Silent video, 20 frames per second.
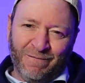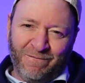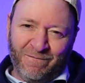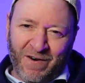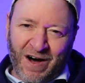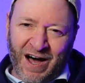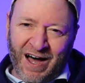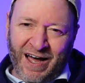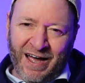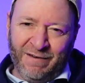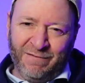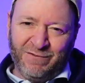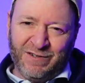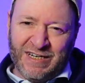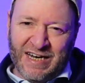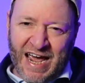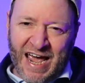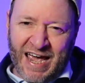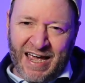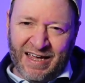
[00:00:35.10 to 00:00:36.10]

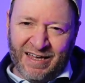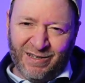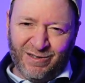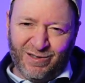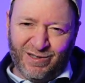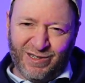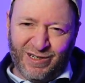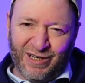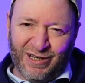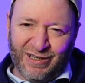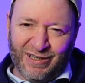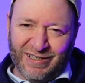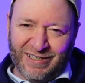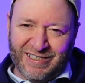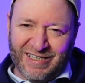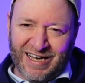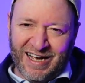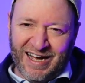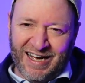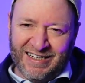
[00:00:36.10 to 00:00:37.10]
five days to
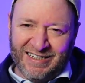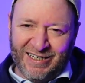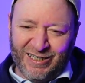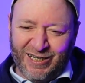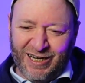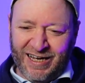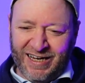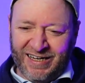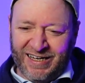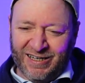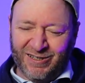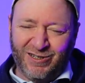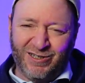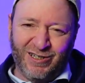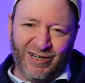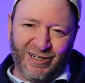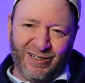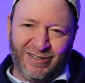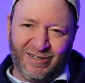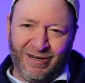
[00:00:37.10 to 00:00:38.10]
decide to take a
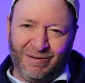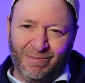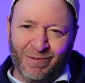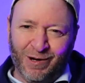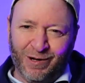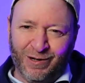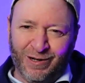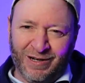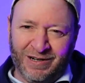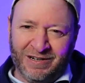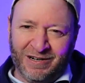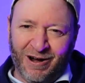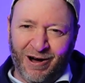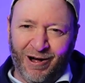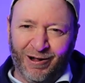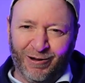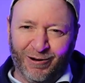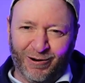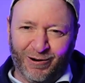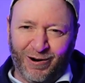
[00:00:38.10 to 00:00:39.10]
$60 million
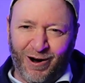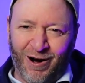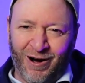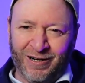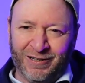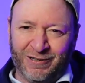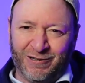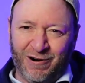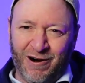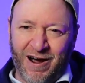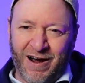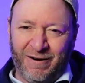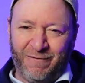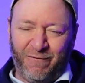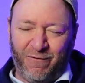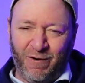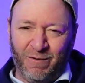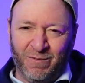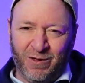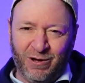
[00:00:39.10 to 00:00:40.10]
contract
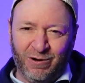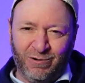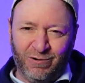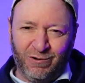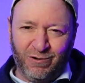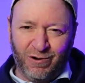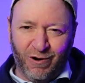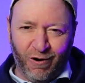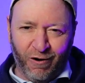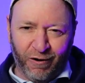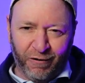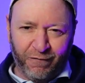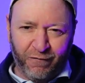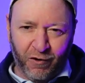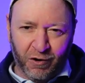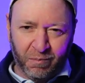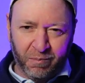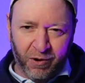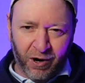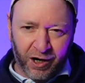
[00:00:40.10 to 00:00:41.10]
from the New York
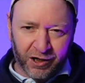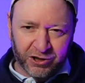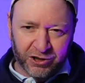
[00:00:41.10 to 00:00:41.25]
football